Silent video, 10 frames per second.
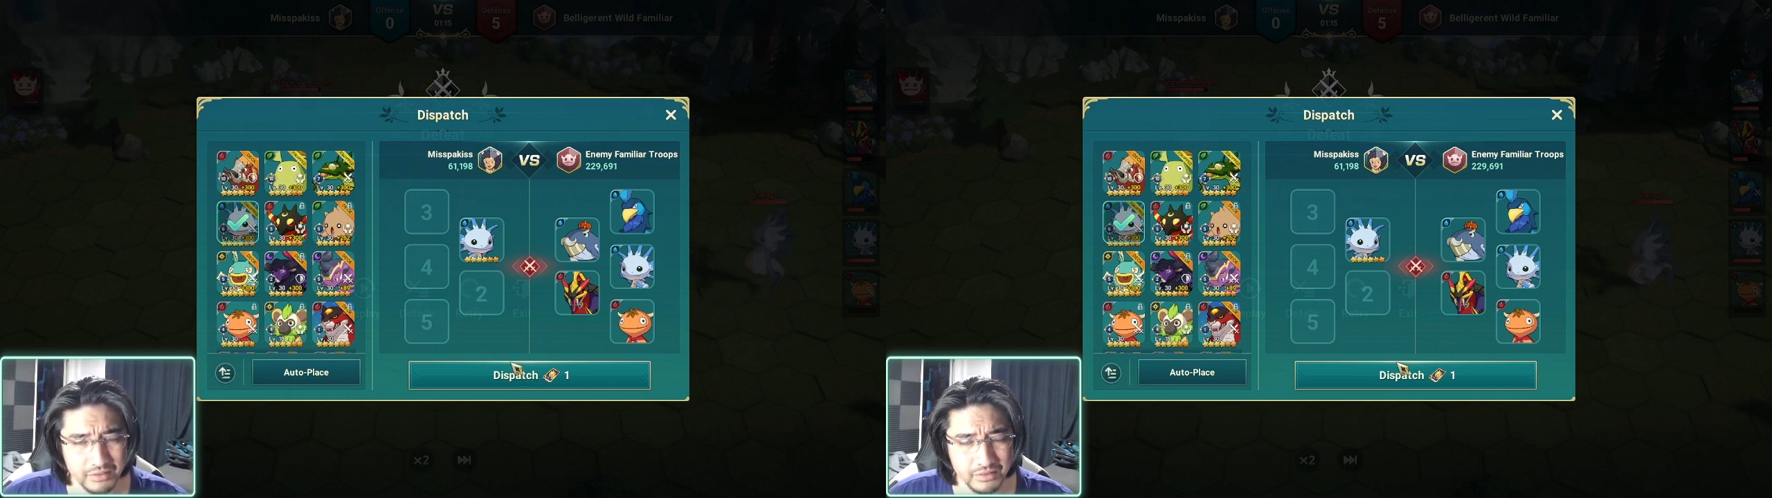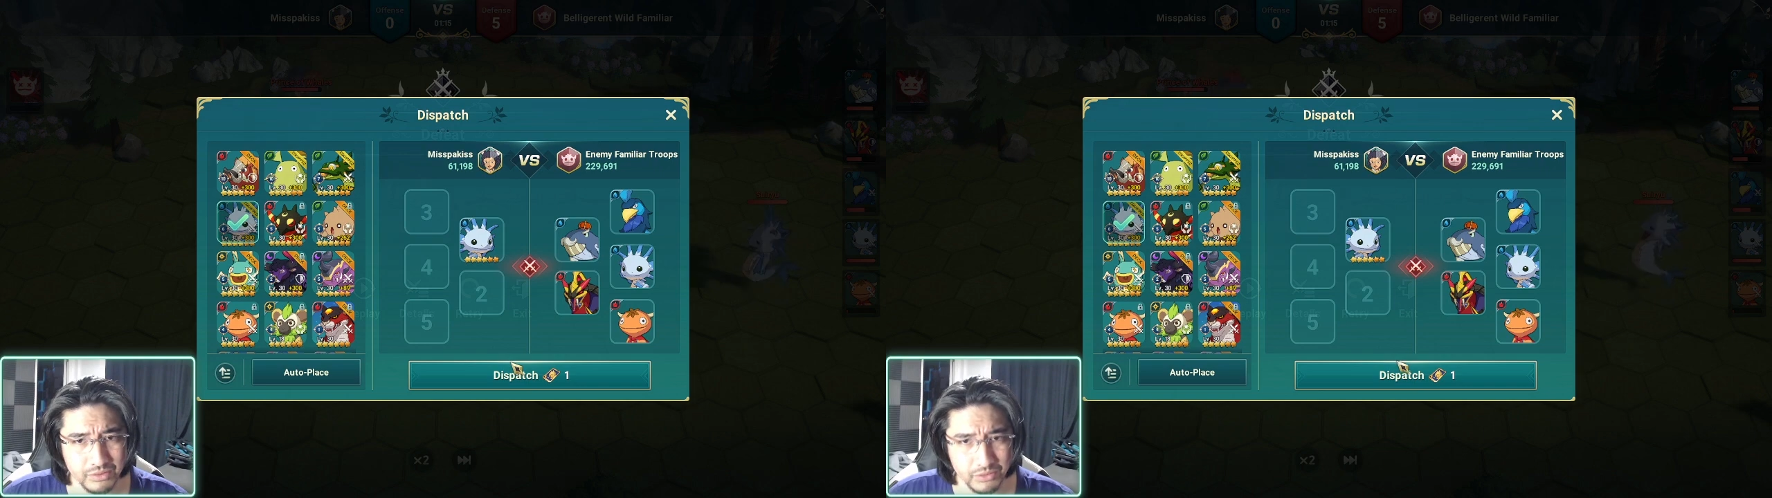
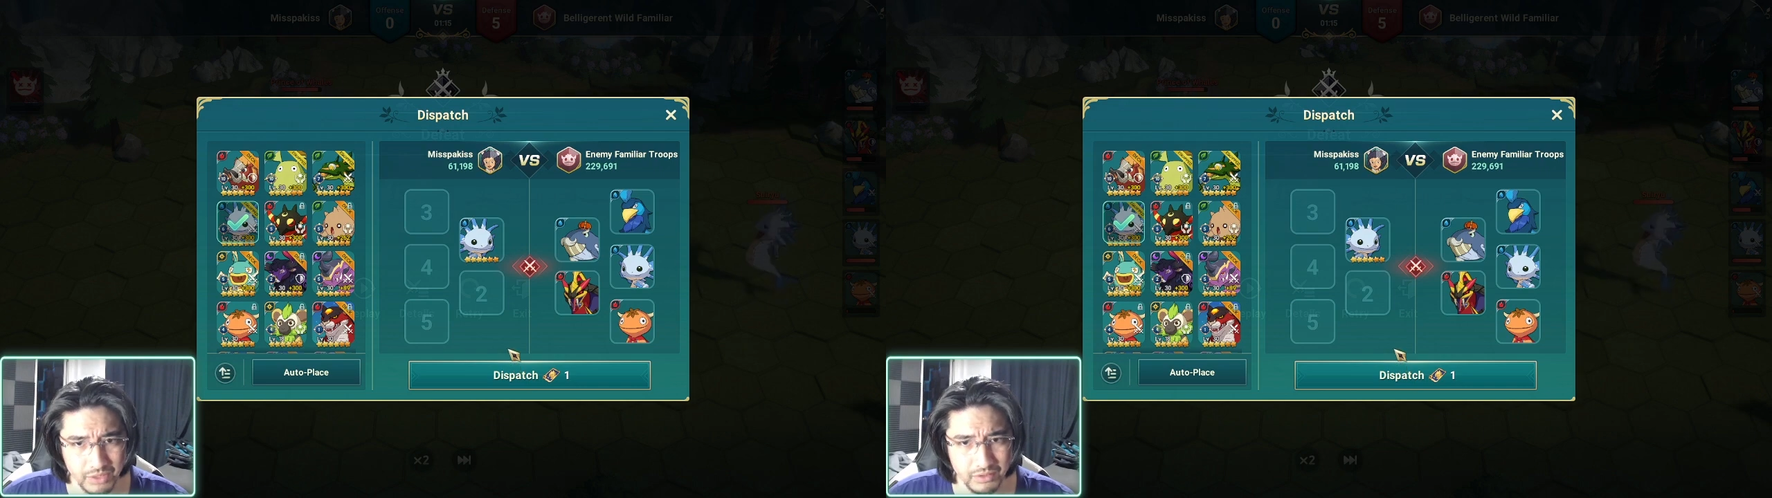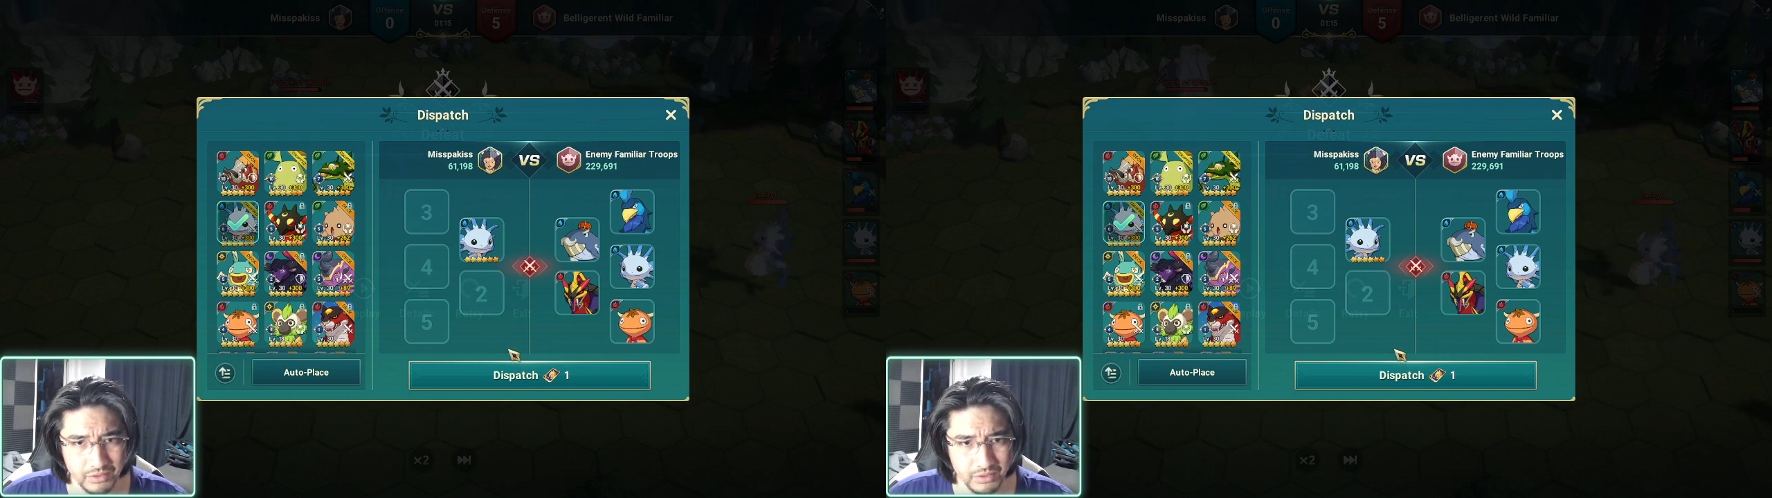
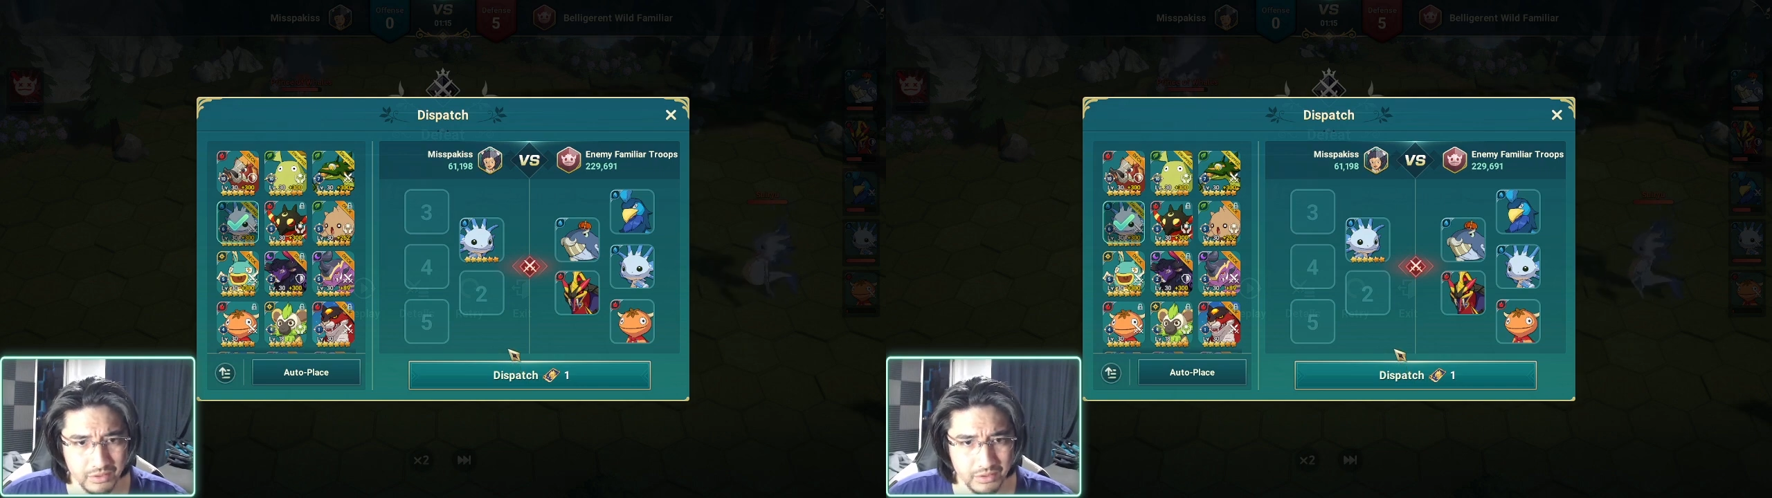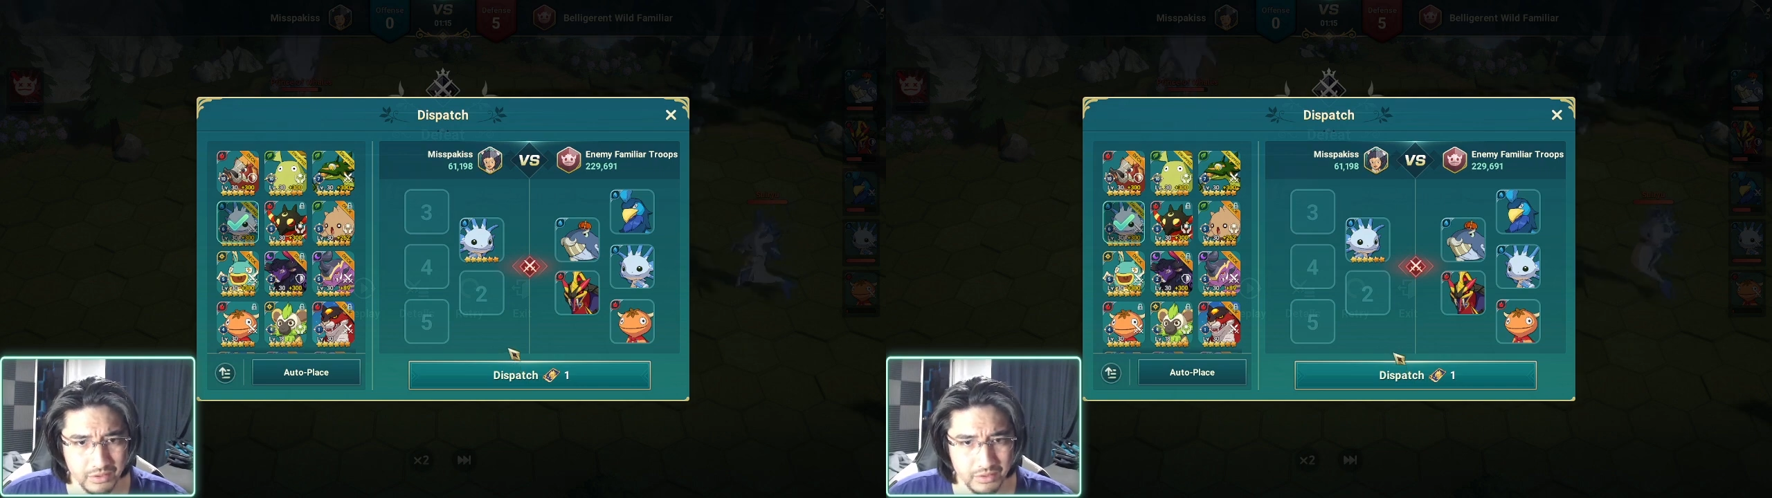Okay,
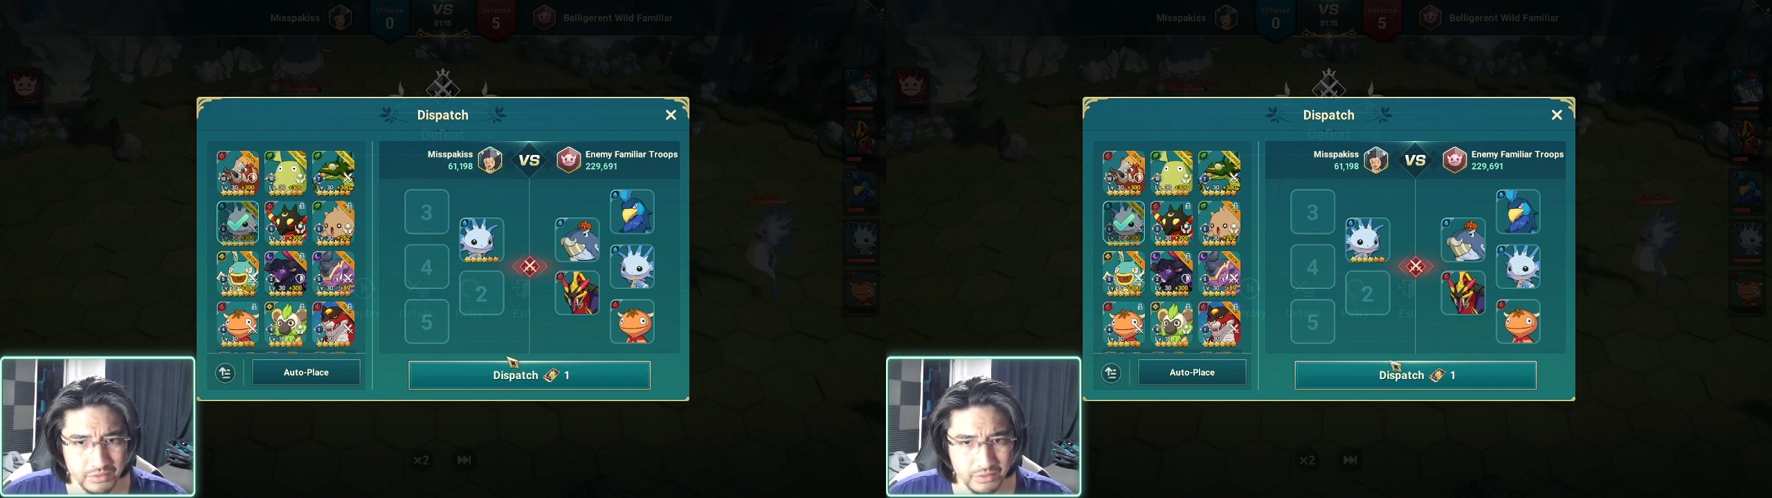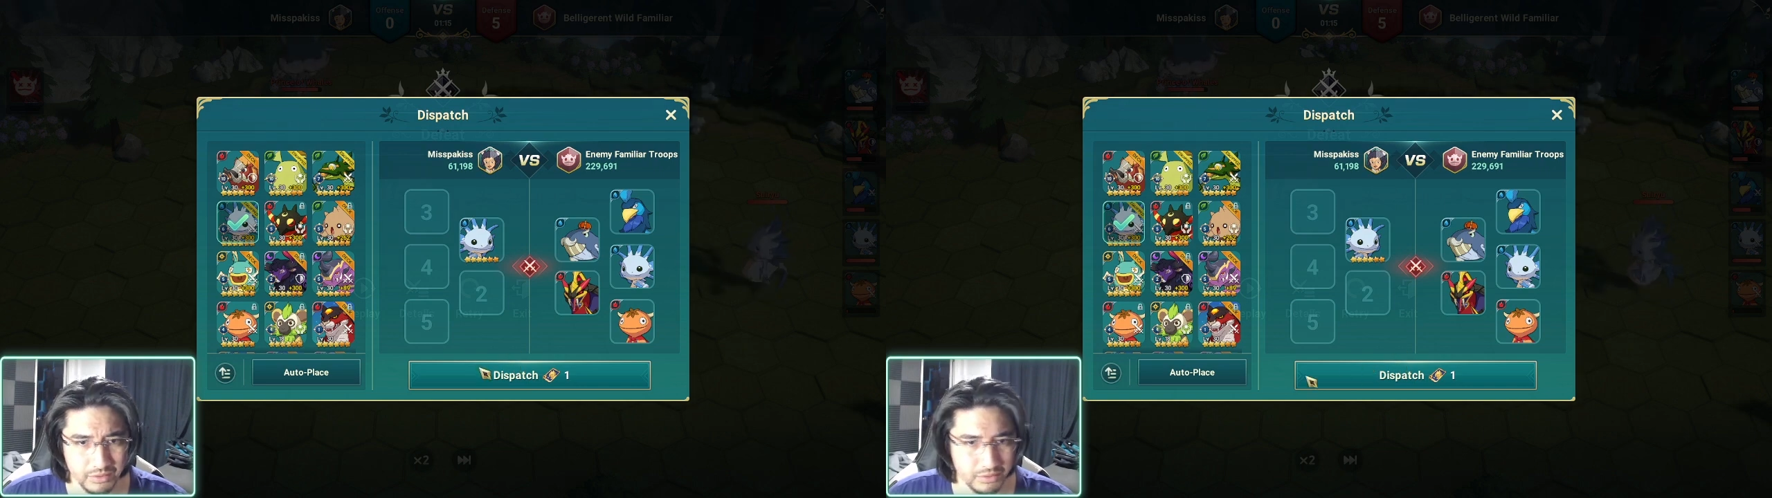
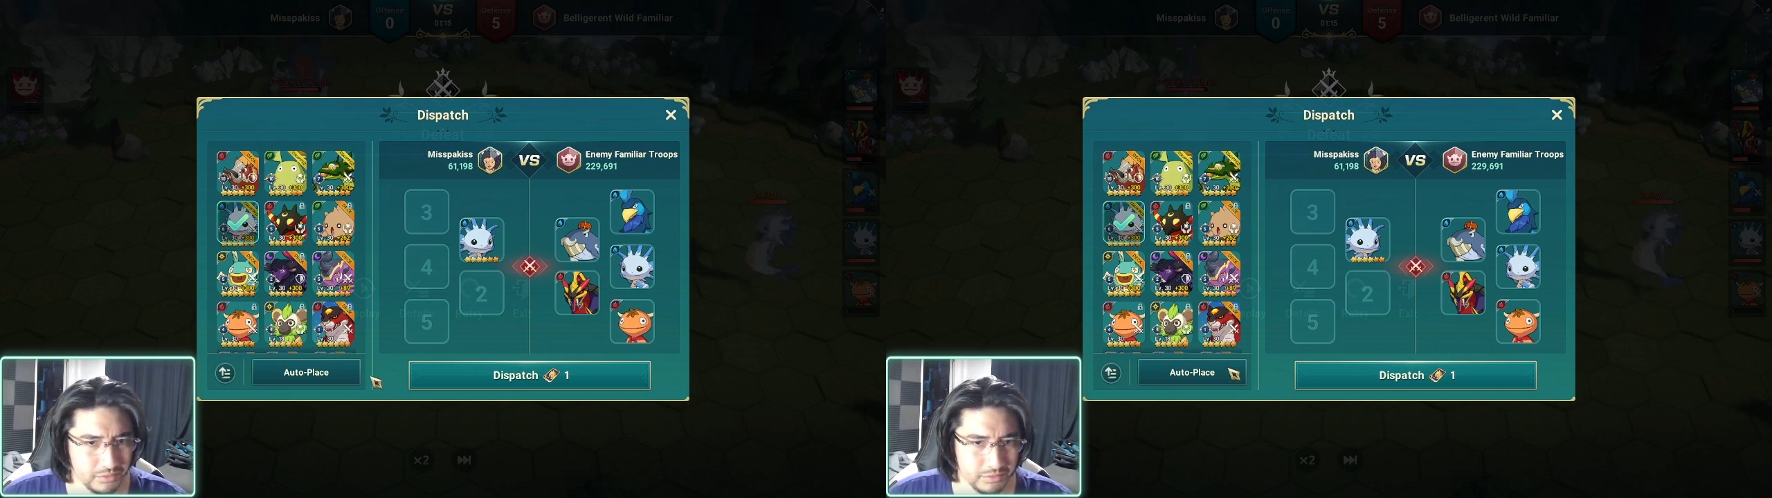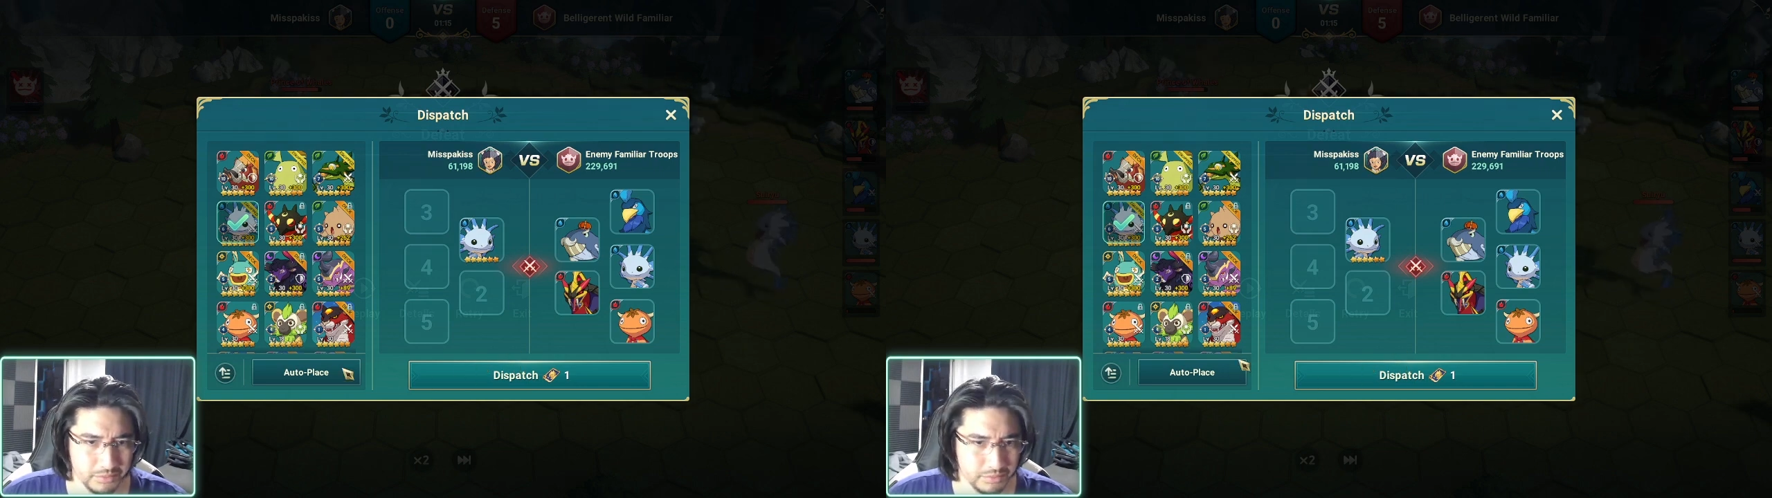
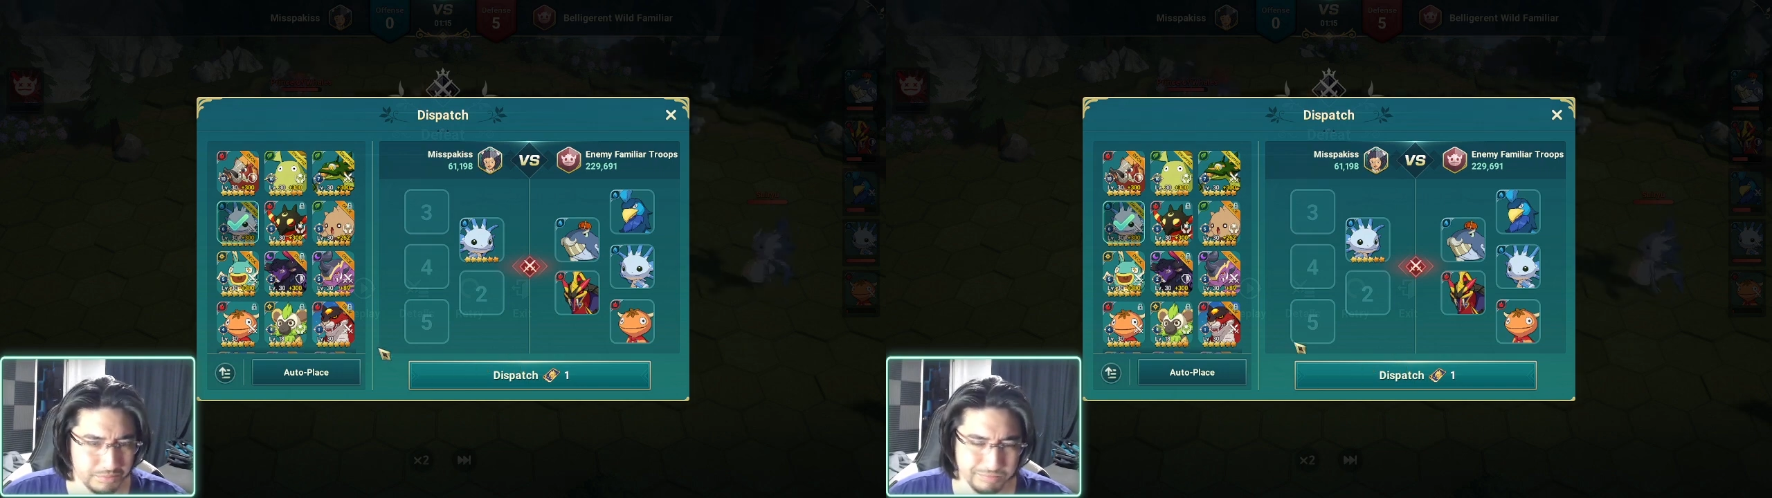so